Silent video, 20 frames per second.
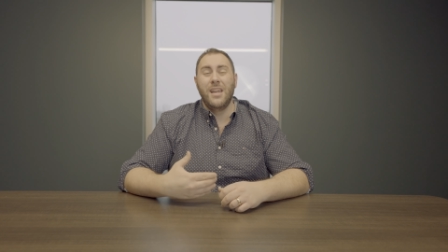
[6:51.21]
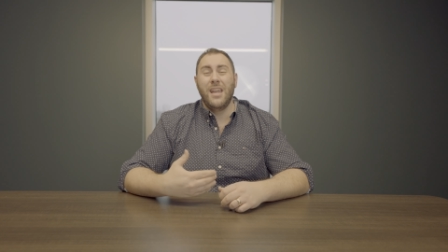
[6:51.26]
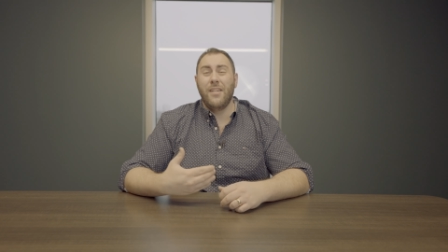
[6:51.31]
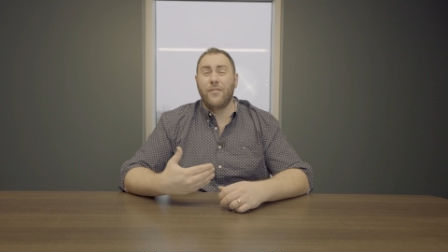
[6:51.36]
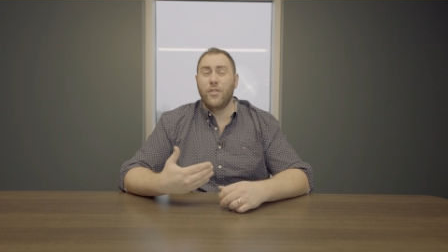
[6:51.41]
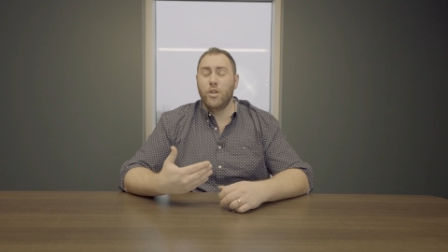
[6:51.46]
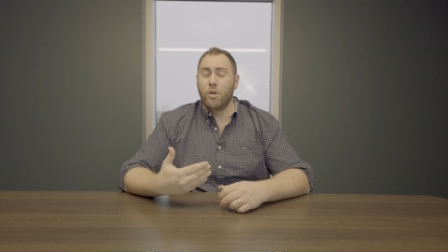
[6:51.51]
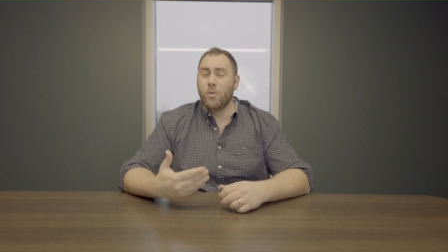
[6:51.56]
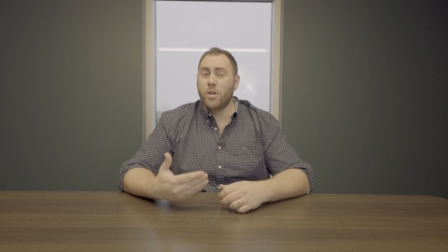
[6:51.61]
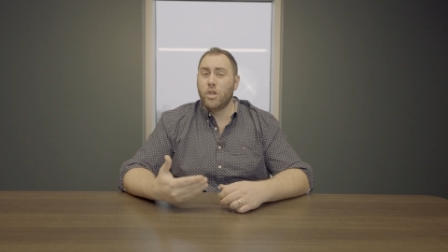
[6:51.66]

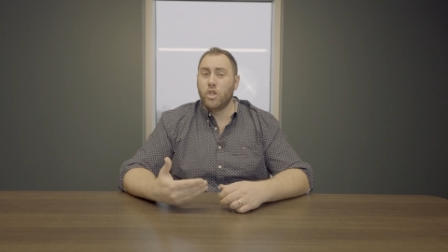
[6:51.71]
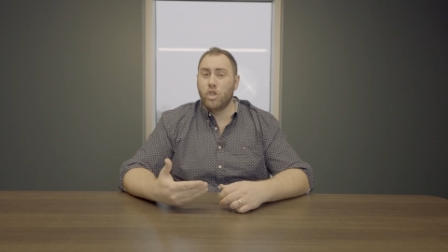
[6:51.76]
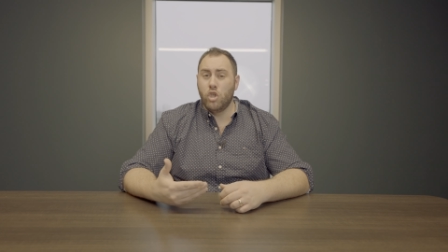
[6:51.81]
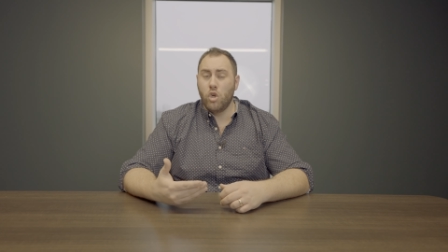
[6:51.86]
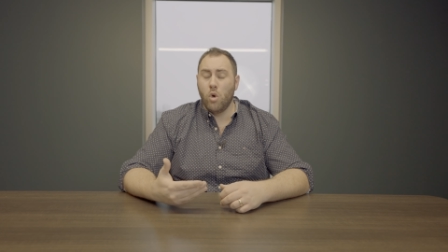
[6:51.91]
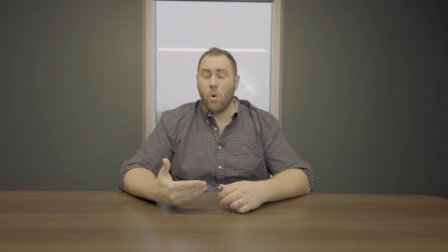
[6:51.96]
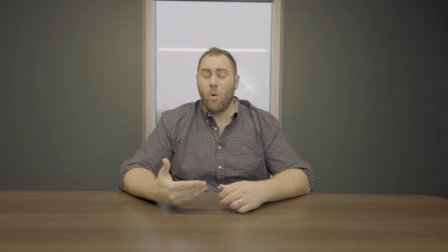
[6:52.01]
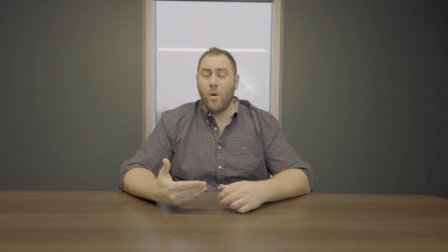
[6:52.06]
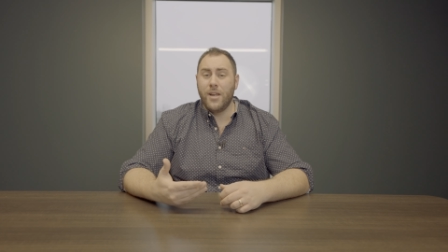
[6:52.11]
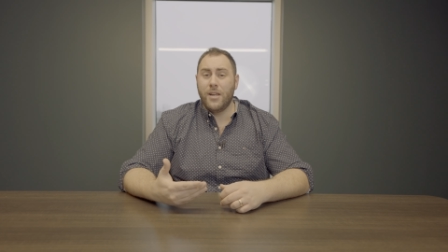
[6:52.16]
If you
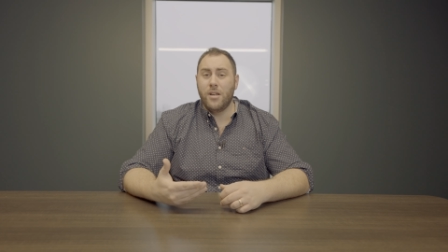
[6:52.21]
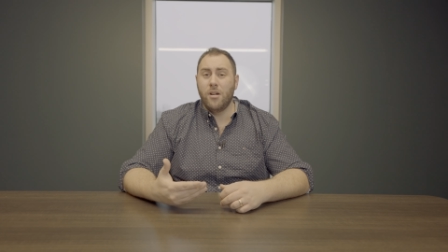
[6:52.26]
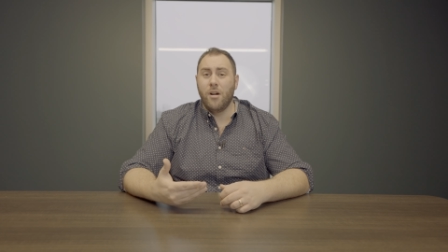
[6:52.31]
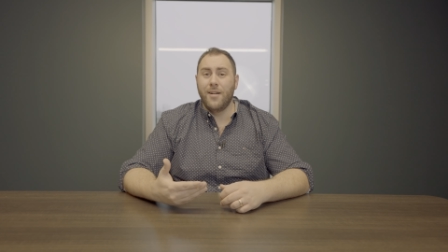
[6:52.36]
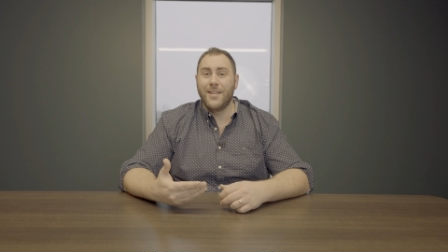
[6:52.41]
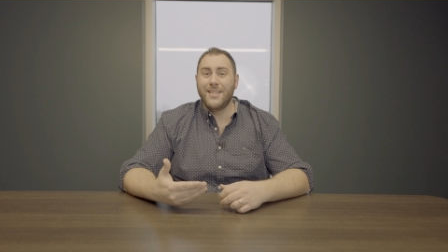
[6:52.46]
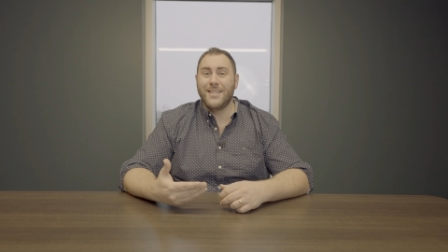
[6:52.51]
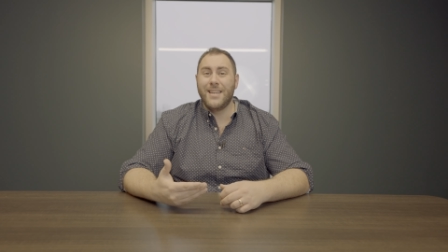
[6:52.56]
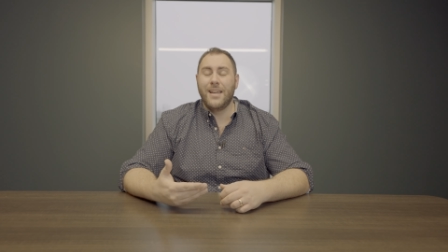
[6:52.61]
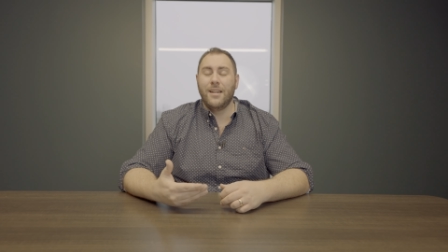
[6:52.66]
enjoy
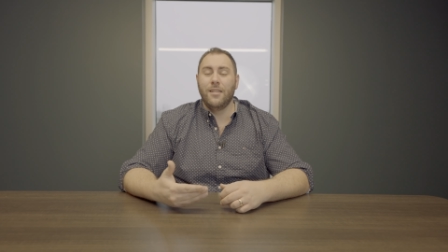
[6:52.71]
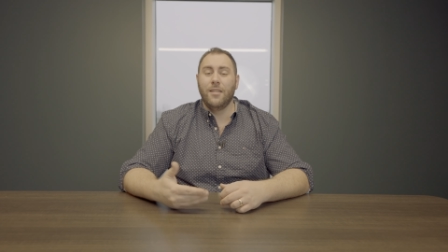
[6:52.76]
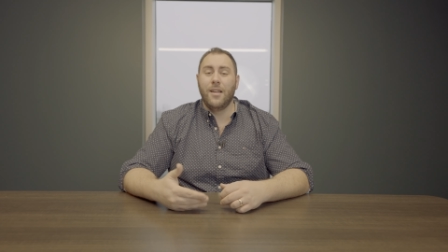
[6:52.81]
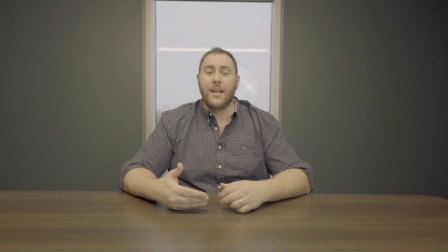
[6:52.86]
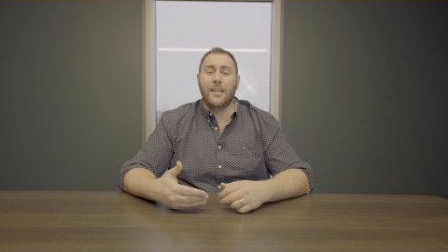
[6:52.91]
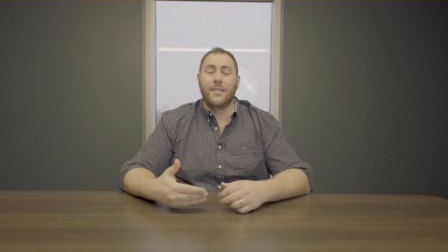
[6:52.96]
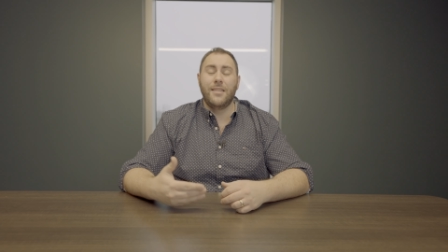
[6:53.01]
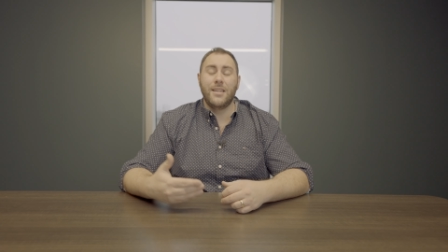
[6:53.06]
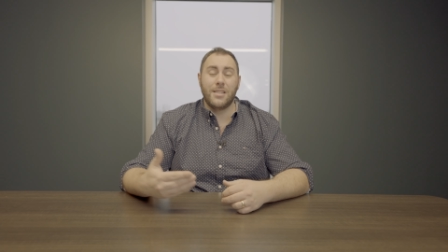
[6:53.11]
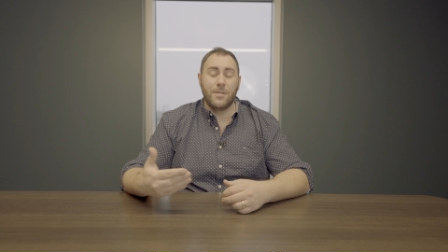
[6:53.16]
content
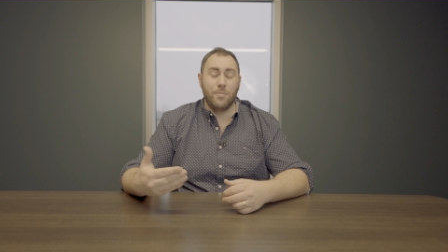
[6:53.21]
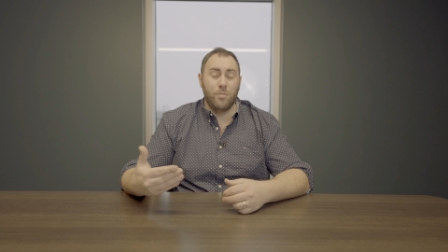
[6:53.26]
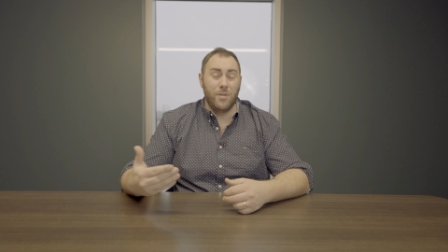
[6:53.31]
like this,